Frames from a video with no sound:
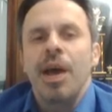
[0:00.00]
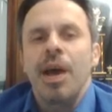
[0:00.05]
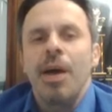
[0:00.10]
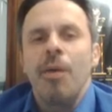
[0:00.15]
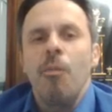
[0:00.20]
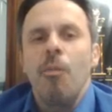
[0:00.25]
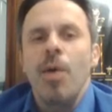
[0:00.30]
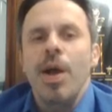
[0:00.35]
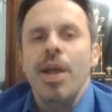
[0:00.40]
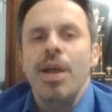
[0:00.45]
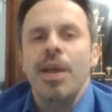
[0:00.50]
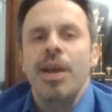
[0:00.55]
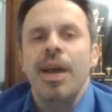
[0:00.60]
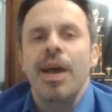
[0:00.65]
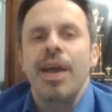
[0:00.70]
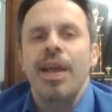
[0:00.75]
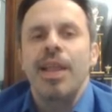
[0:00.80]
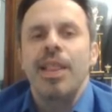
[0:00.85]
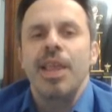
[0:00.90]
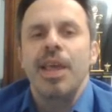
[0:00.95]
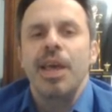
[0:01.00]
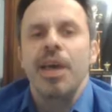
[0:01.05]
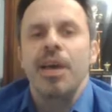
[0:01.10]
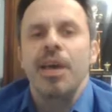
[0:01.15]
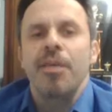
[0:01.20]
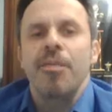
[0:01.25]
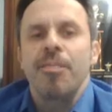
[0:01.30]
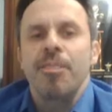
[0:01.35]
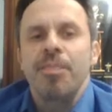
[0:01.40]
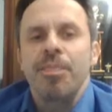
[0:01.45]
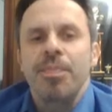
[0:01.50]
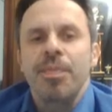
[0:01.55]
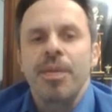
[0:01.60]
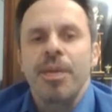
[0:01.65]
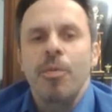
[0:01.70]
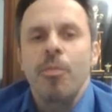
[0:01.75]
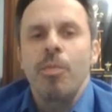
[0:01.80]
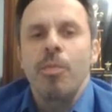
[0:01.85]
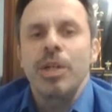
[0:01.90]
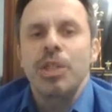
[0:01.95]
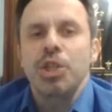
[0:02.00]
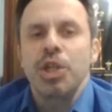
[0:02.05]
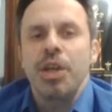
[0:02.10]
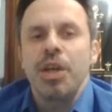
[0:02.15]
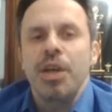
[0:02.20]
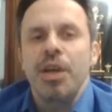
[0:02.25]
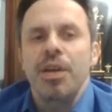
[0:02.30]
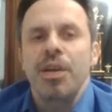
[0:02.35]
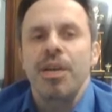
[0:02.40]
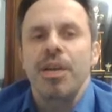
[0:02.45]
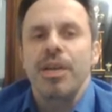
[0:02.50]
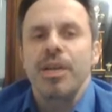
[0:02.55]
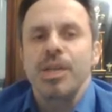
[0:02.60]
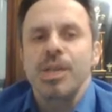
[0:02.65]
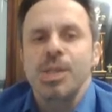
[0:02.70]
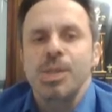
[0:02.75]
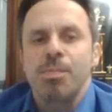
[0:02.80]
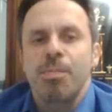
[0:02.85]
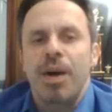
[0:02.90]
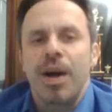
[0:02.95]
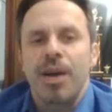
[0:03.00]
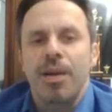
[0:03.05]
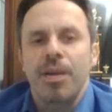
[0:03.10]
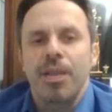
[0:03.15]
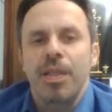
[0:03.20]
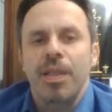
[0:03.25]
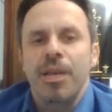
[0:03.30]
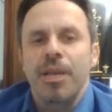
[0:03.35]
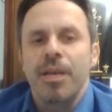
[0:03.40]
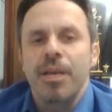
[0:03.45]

a winning idea which Ian spotted.